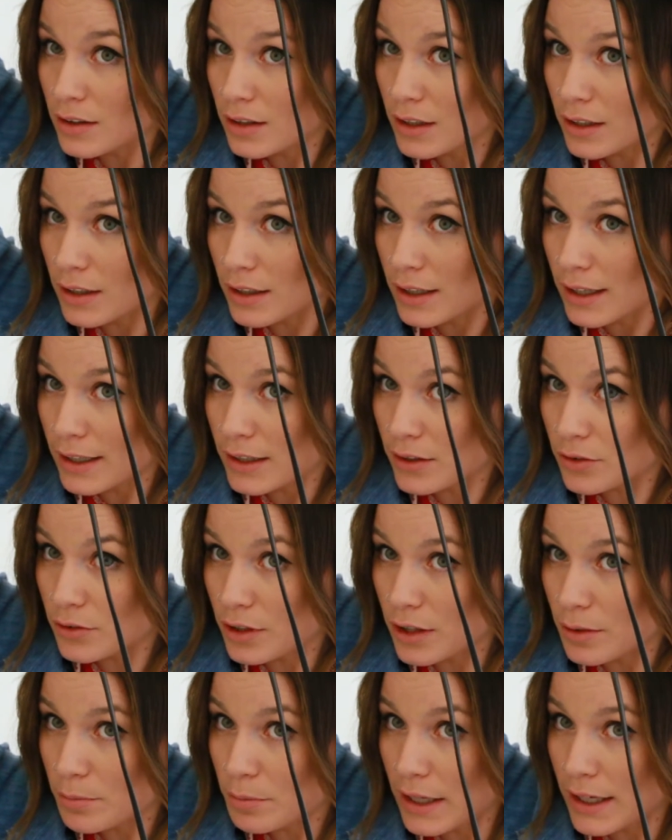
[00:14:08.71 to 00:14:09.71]
Gonna kind of
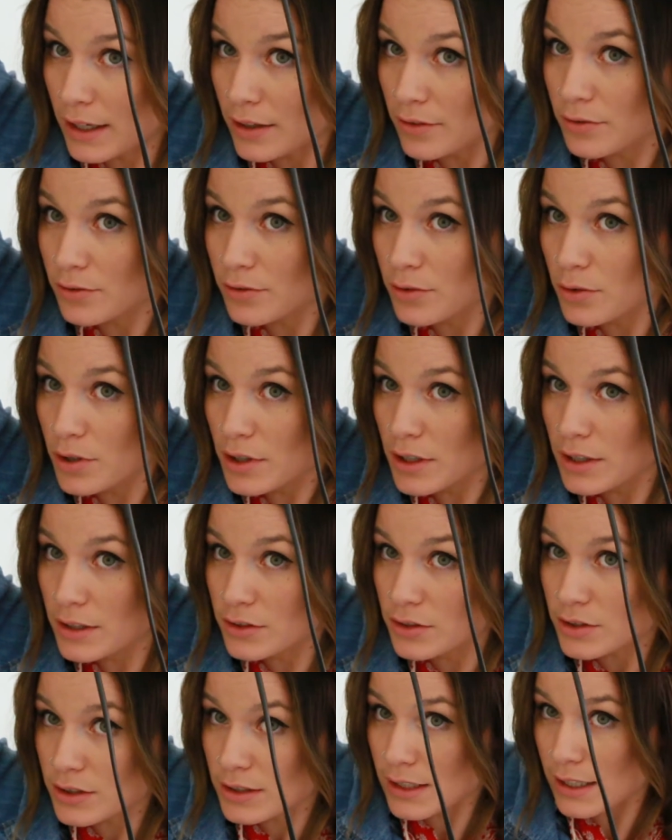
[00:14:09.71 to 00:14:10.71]
rub back and forth
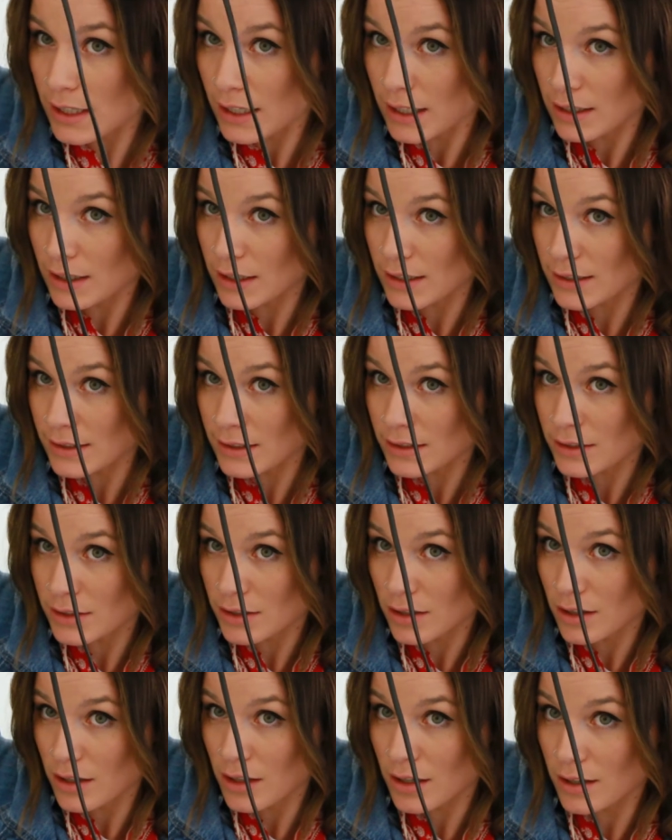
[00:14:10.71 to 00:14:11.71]
just to get it nice and
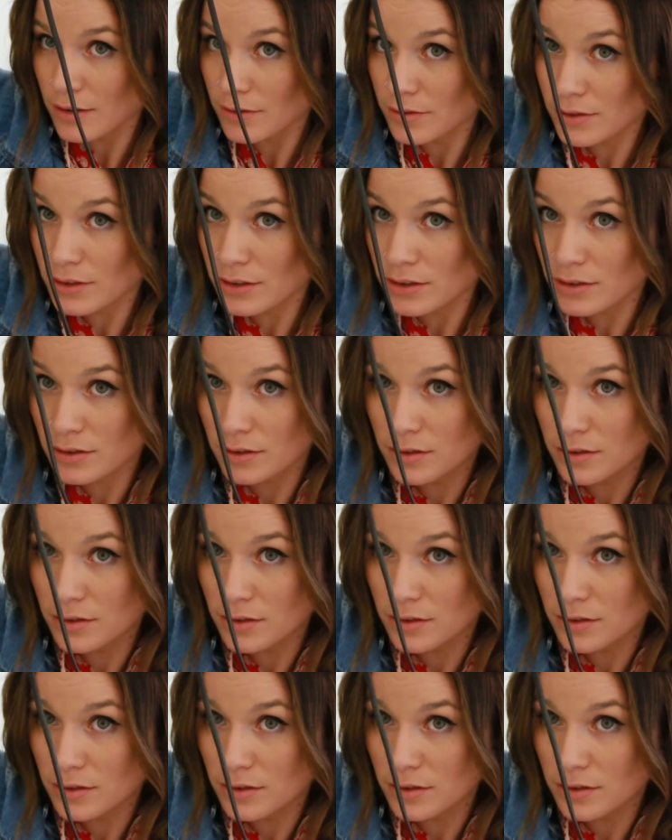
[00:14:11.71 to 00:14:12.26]
soft.